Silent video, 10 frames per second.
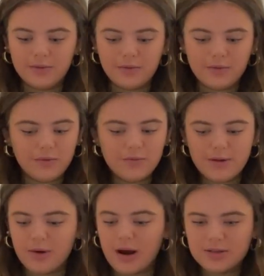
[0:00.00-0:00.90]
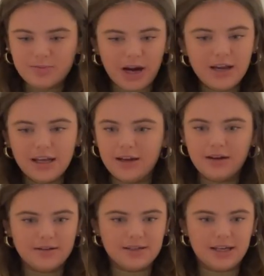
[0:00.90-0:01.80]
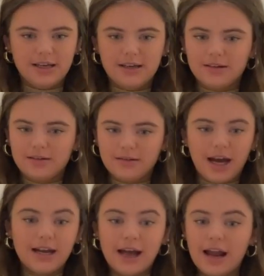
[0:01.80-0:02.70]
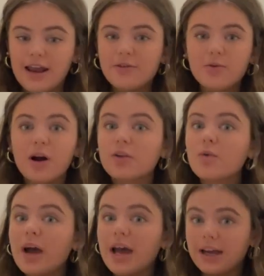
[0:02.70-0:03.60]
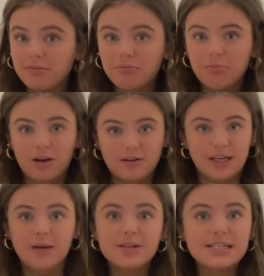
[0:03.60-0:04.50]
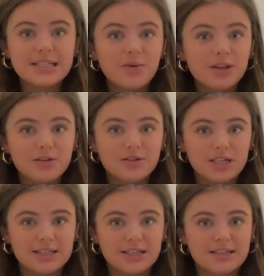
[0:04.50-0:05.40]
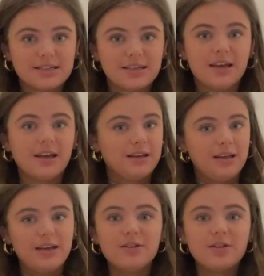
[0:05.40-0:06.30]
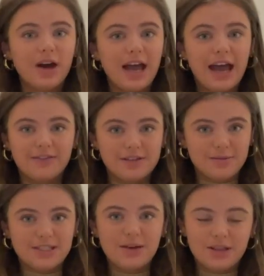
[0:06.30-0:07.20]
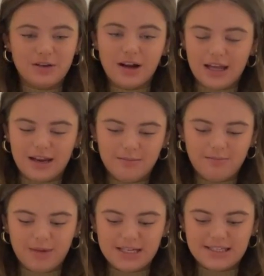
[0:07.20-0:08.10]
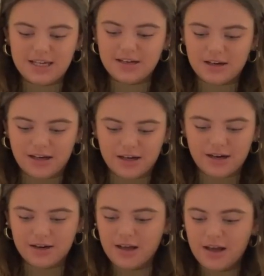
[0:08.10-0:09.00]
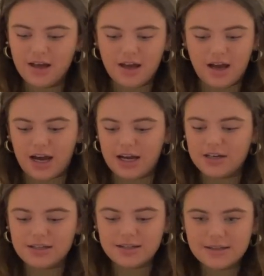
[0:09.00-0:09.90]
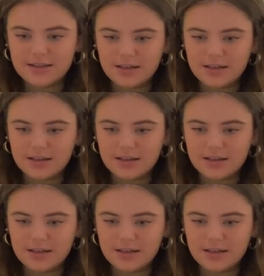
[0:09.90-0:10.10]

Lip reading: remember I was praying again. I was like, I never walked away. I was like, I'm going to stay with you, Jesus. Even though I have this, I'm going to stay with you. And my senior year, I just,